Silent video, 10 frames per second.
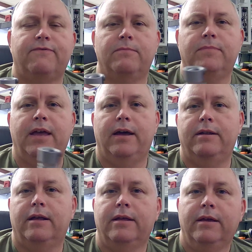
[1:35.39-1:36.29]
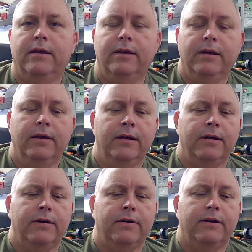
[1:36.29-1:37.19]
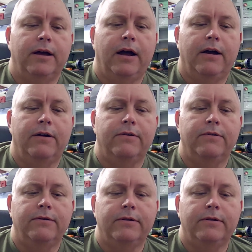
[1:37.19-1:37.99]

from that higher